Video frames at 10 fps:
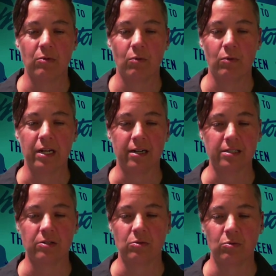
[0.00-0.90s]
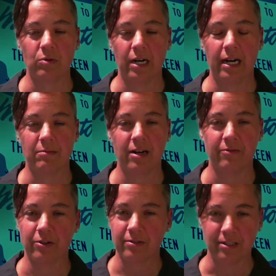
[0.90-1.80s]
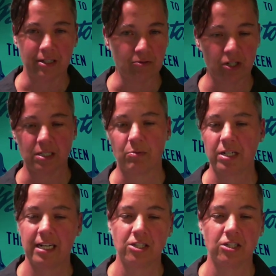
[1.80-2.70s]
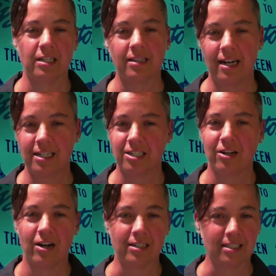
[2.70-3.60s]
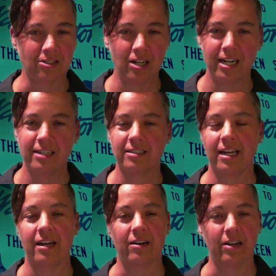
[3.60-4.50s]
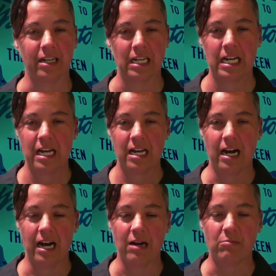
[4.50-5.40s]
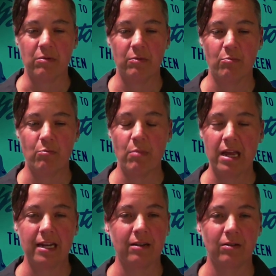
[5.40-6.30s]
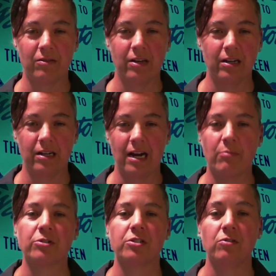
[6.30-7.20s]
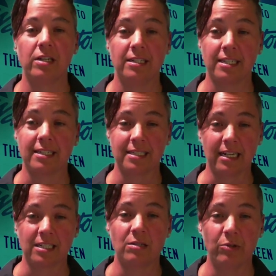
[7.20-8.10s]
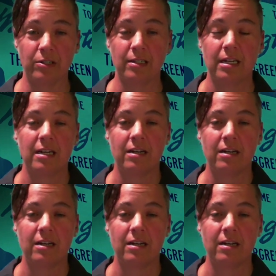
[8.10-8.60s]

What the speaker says: We also cover, transportation and lodging costs and childcare, and make the opportunities accessible